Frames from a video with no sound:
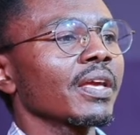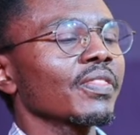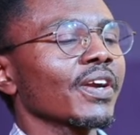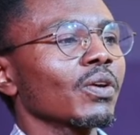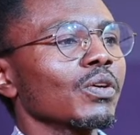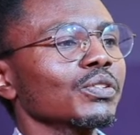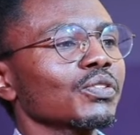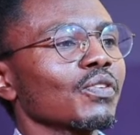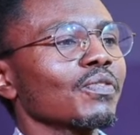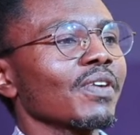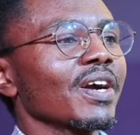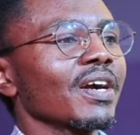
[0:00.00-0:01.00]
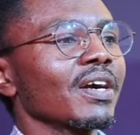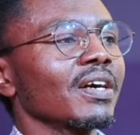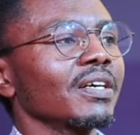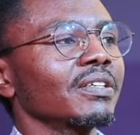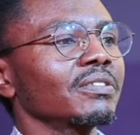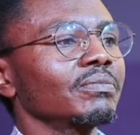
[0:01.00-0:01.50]
in the course of,
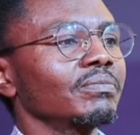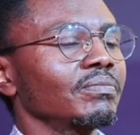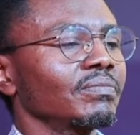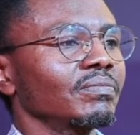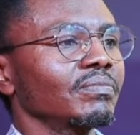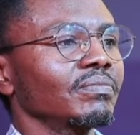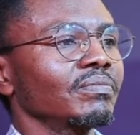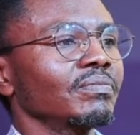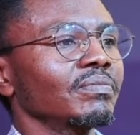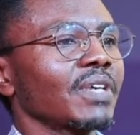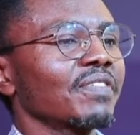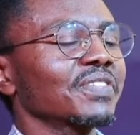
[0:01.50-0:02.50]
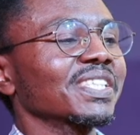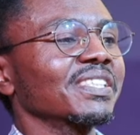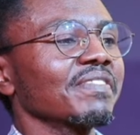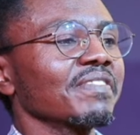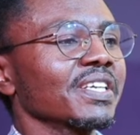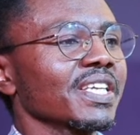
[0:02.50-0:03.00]
after
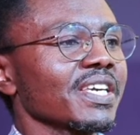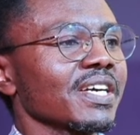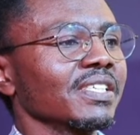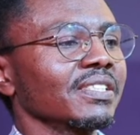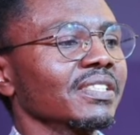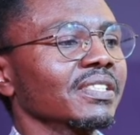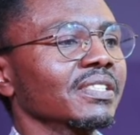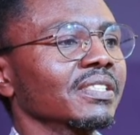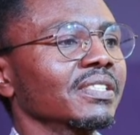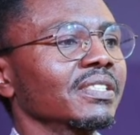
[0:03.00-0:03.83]
7 years,